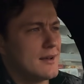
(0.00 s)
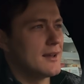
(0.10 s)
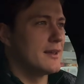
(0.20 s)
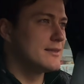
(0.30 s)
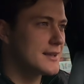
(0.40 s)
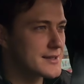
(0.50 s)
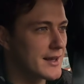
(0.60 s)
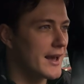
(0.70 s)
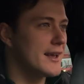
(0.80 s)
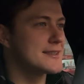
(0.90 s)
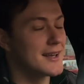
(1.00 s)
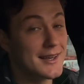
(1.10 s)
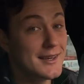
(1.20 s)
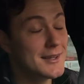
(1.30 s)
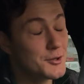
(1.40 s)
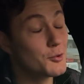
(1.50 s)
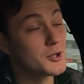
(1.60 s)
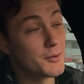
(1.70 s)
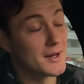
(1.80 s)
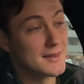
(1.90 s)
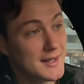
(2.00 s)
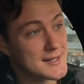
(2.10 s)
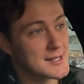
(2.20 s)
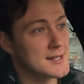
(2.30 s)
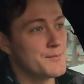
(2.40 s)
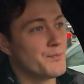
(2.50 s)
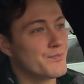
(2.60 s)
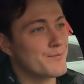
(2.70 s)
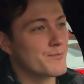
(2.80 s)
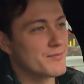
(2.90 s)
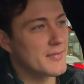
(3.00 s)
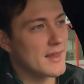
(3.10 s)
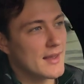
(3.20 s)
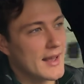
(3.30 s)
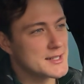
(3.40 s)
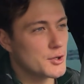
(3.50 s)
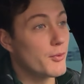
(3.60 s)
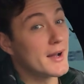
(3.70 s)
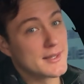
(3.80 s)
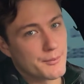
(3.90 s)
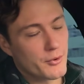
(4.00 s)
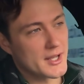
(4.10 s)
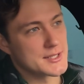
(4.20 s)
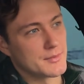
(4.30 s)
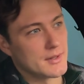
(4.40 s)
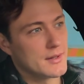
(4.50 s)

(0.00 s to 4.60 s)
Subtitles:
in this case a E220 diesel, has quite impressed me.